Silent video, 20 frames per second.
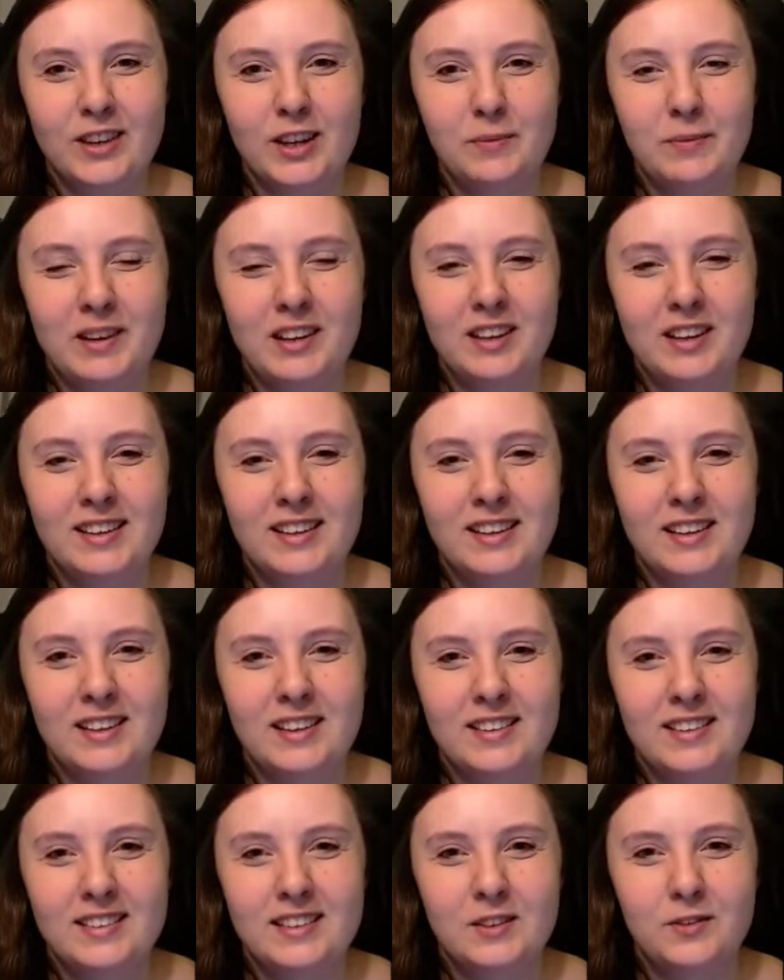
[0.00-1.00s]
I mean, at
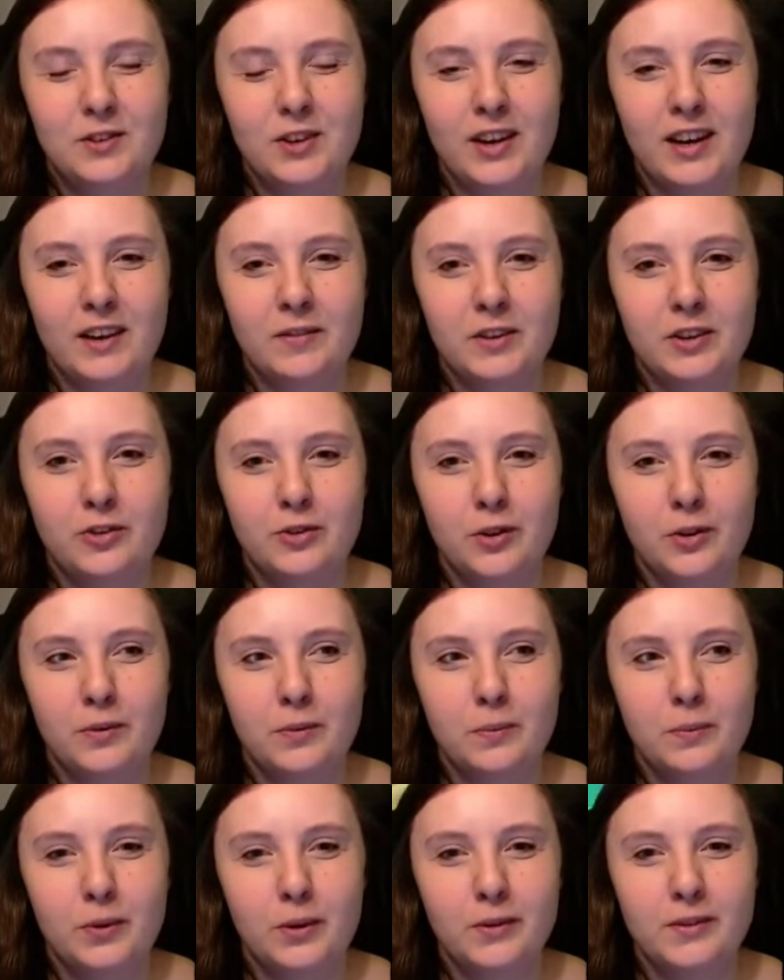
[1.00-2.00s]
least if you have a
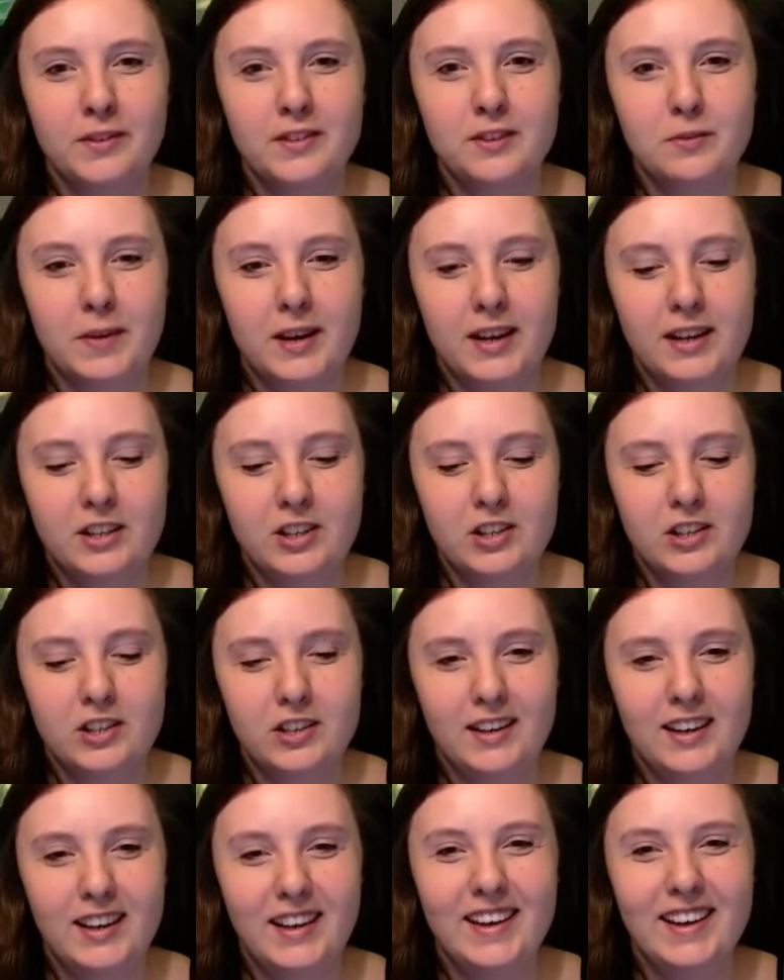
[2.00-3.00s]
bronze badge
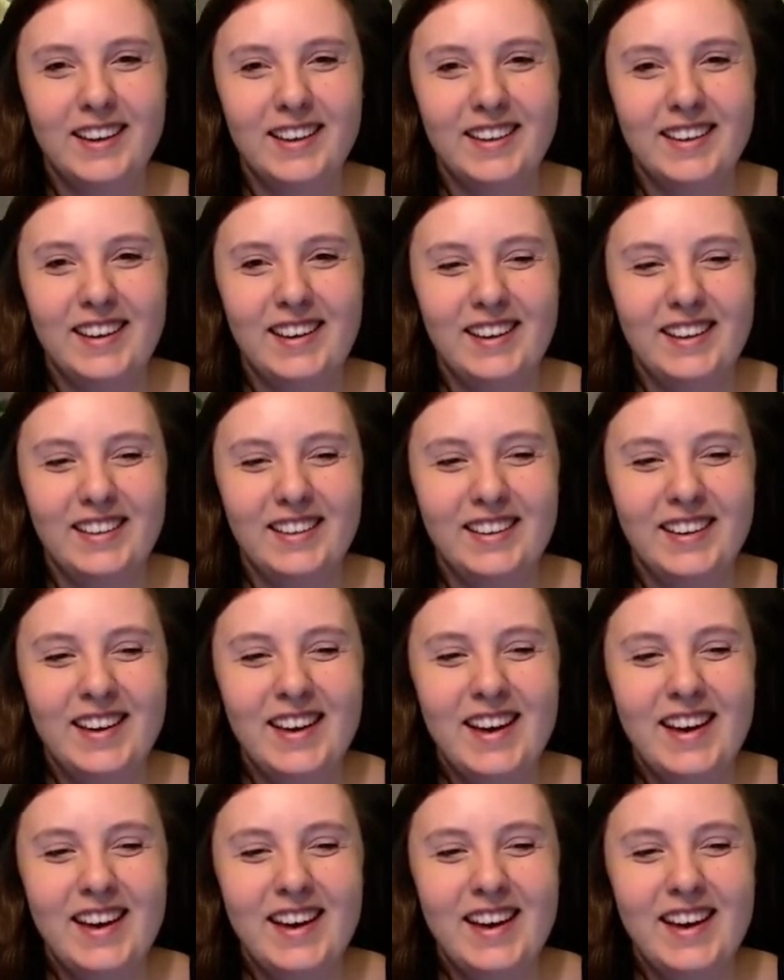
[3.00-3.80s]
in